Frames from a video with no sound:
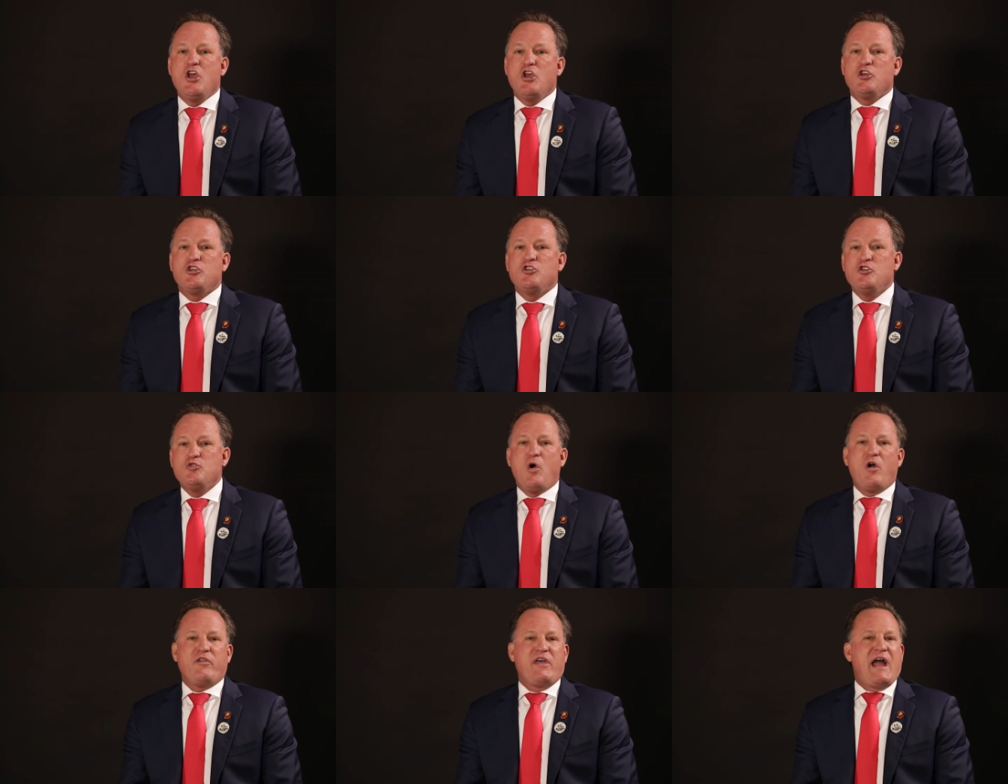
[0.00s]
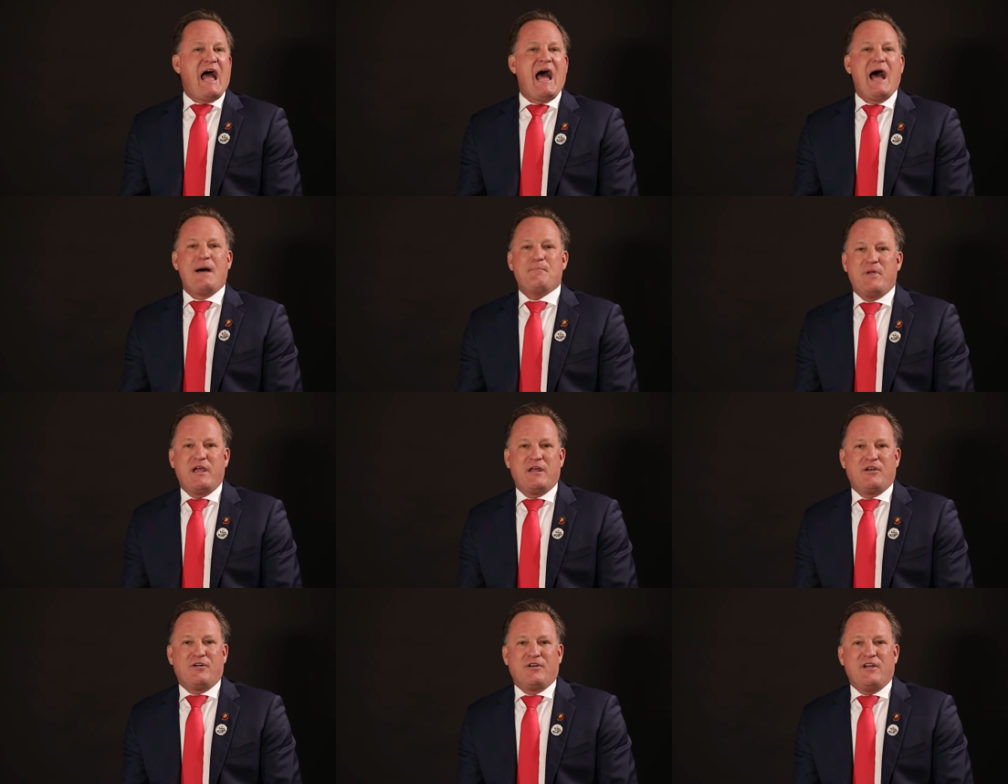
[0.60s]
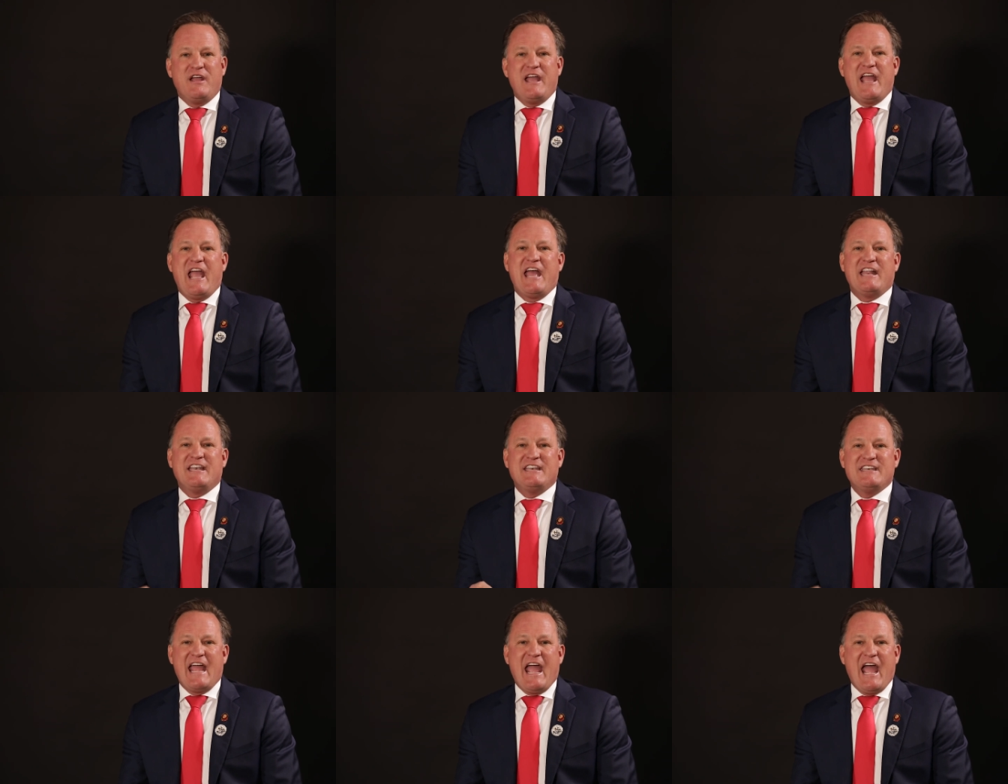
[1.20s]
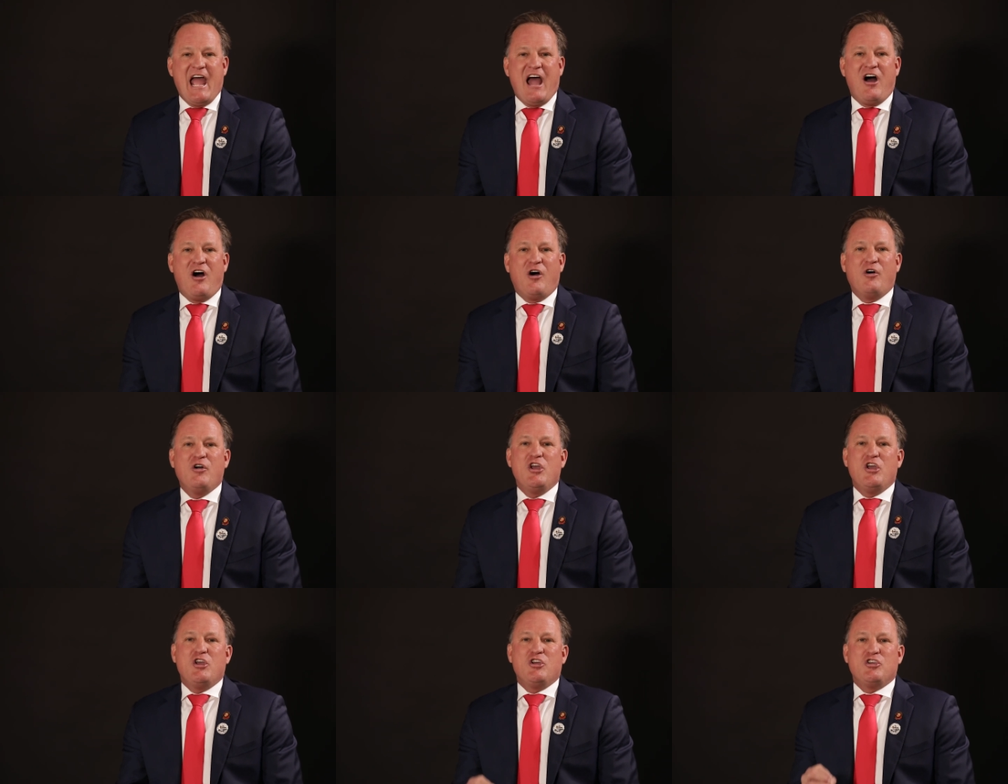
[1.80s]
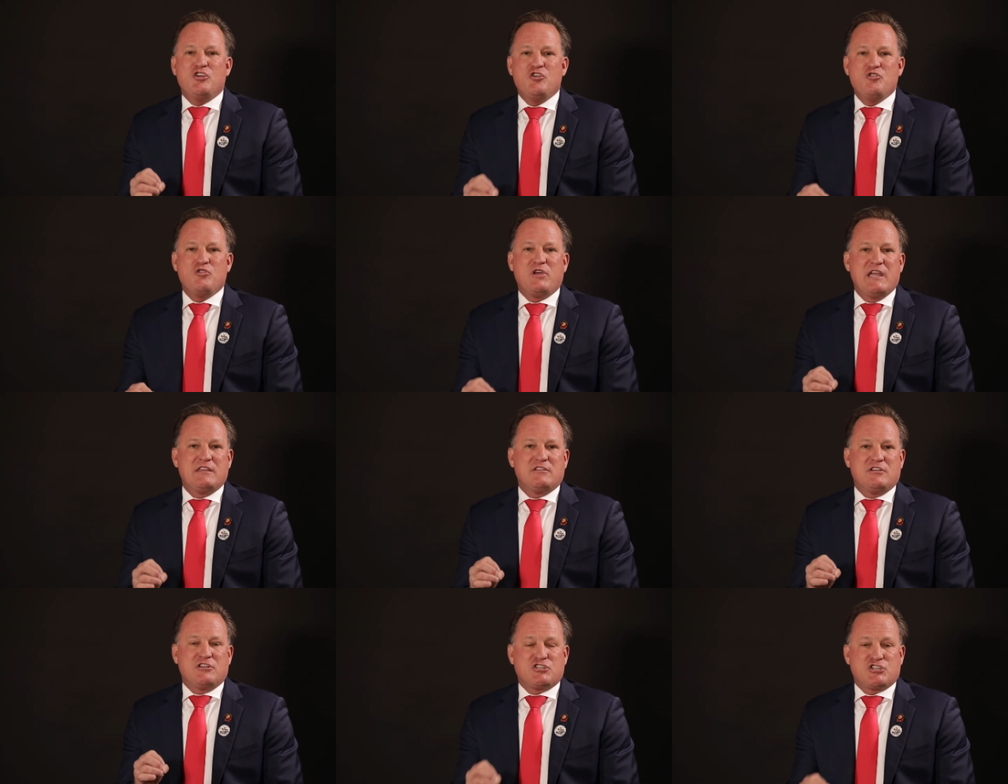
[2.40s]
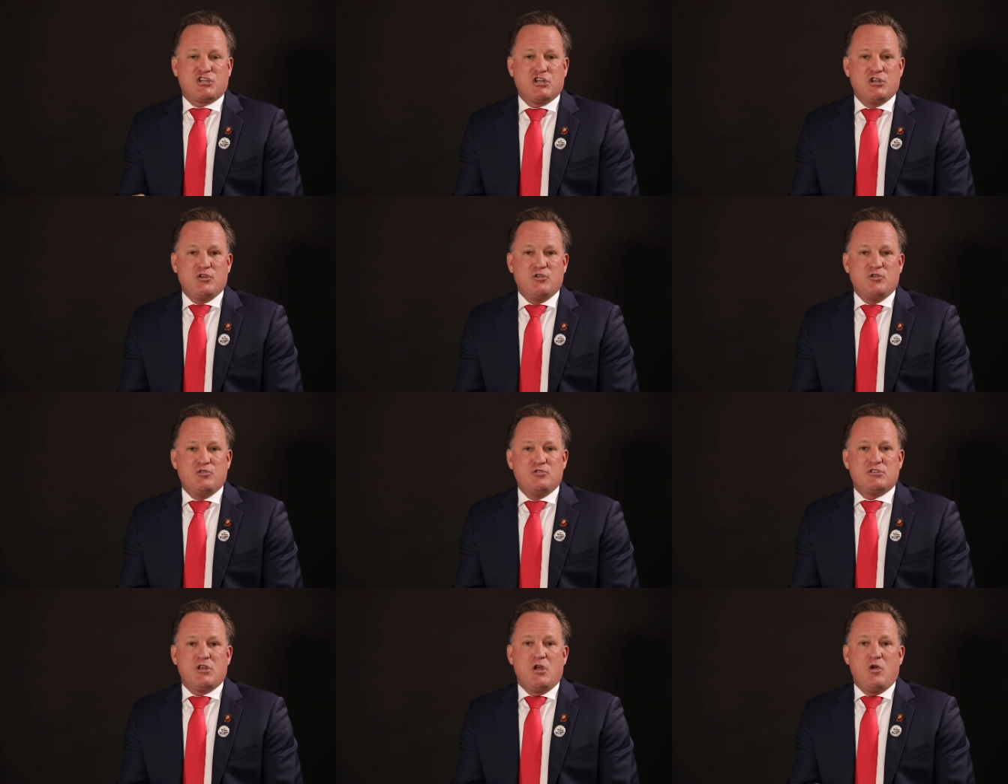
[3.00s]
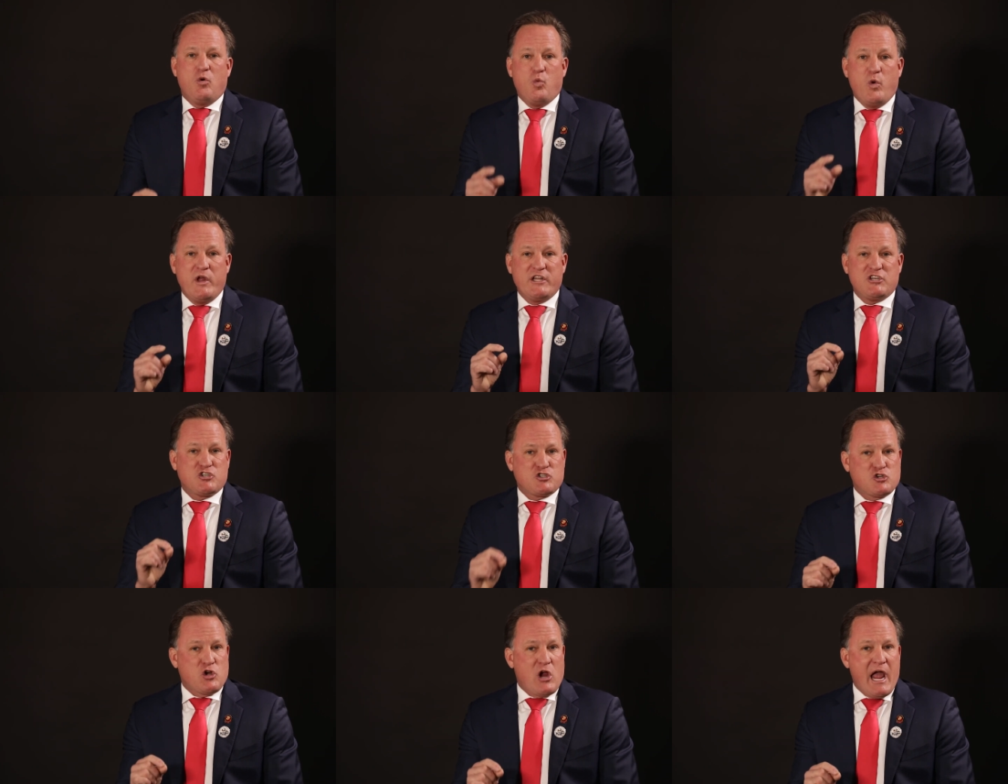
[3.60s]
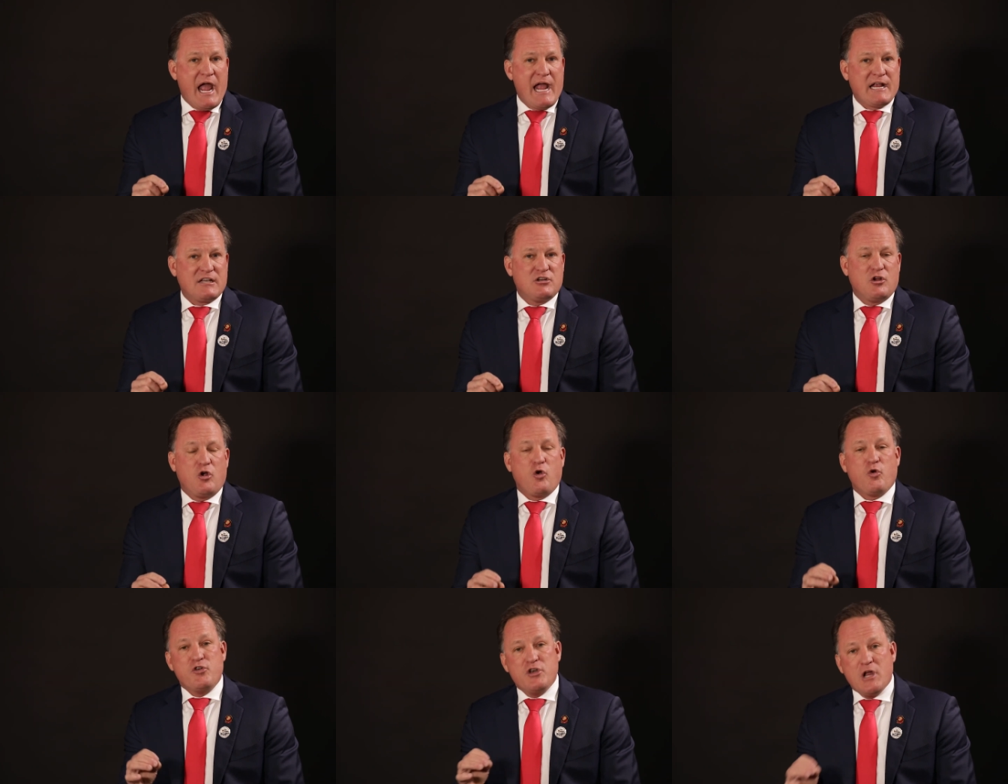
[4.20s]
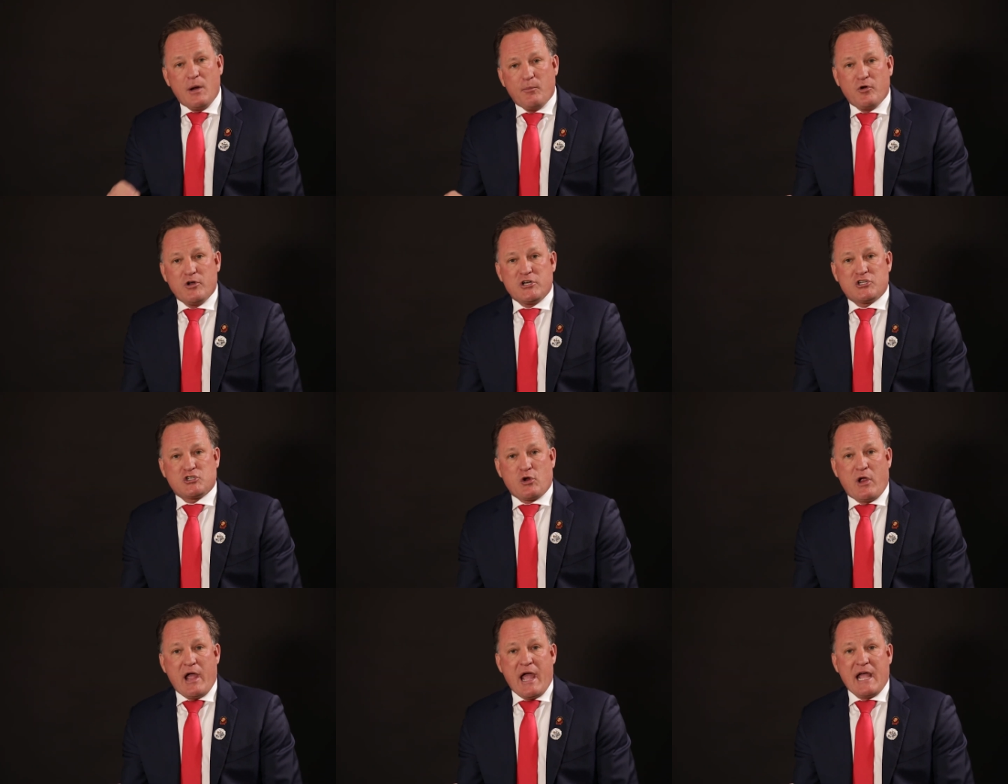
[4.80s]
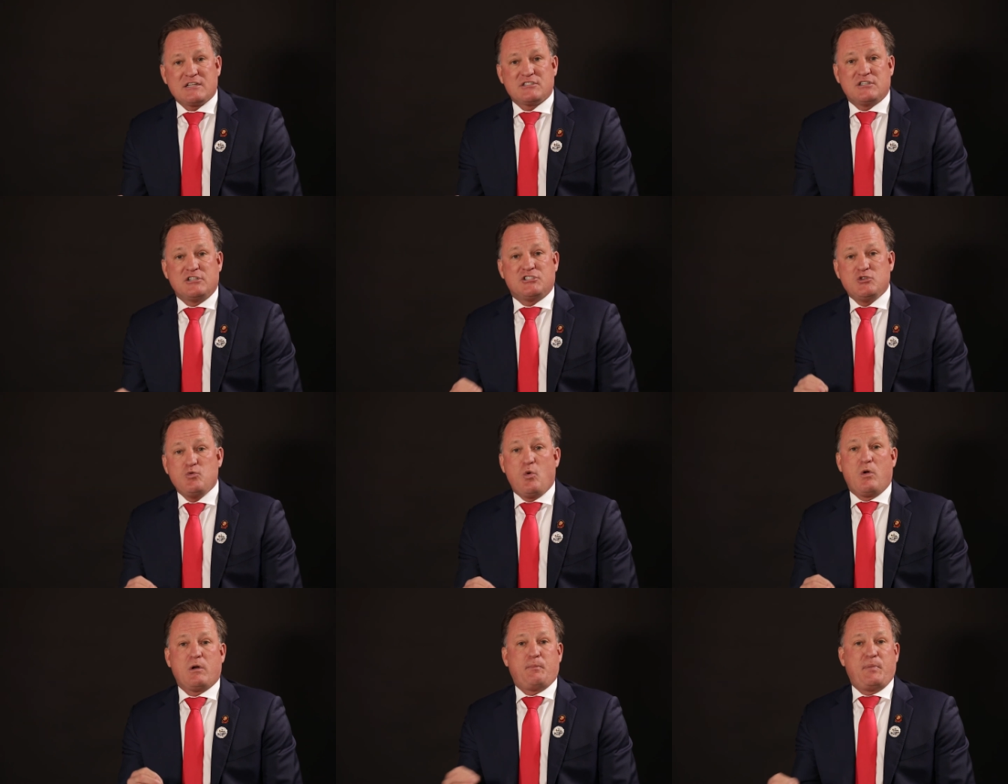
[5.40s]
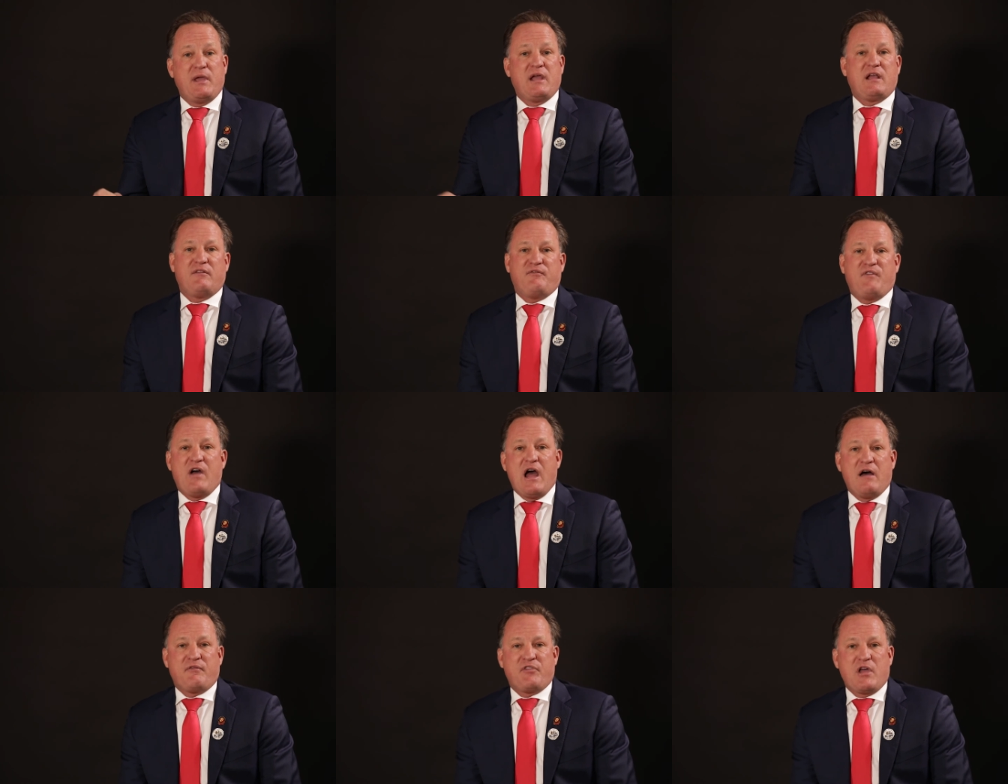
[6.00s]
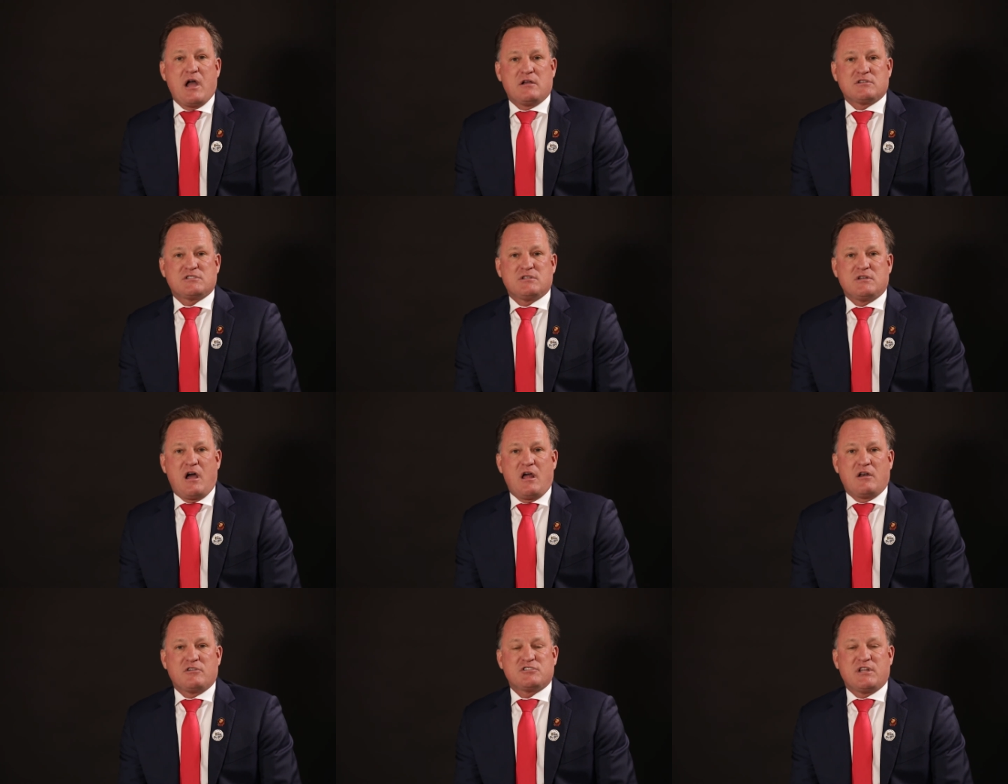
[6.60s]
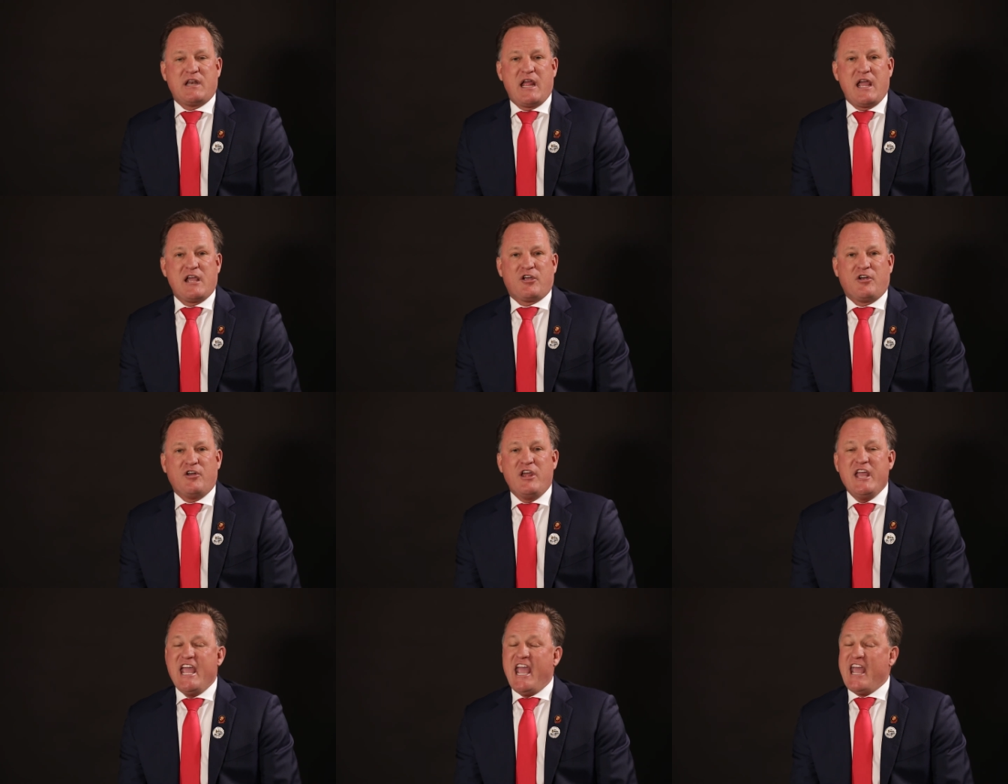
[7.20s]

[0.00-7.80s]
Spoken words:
You are the high bidder, and now you get to choose which tract or number of tracts that you want to pick at $5,000 an acre,